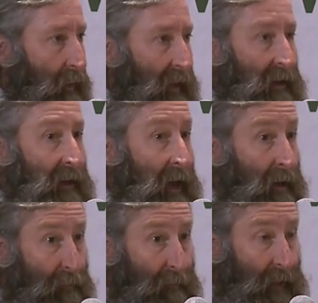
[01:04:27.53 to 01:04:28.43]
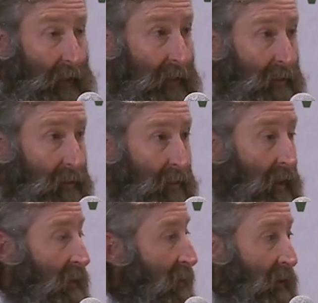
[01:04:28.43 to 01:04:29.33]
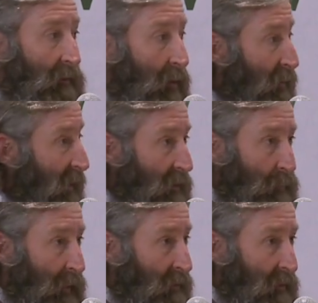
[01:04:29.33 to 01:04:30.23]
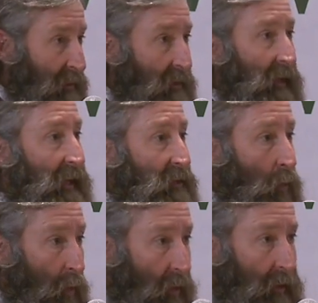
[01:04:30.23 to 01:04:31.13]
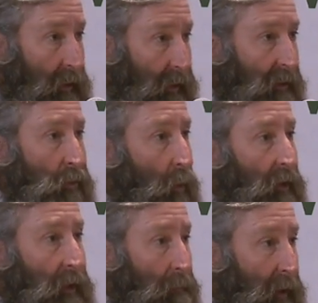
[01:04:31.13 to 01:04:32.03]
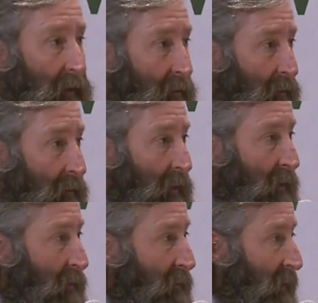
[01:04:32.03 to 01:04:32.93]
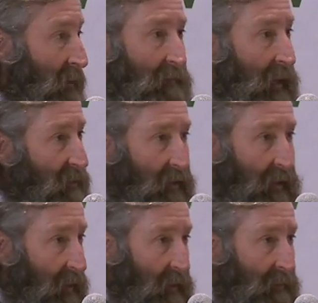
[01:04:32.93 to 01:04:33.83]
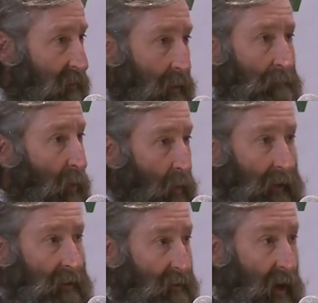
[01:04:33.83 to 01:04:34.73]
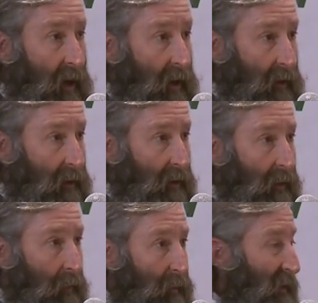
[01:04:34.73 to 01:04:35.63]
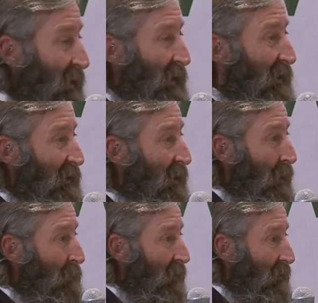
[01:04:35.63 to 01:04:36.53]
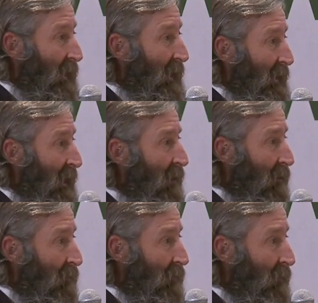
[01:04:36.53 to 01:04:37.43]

And net of fees, net of all the expenses, it's working and it's working better than investing in some boring stock. But then they get to come here and hang out.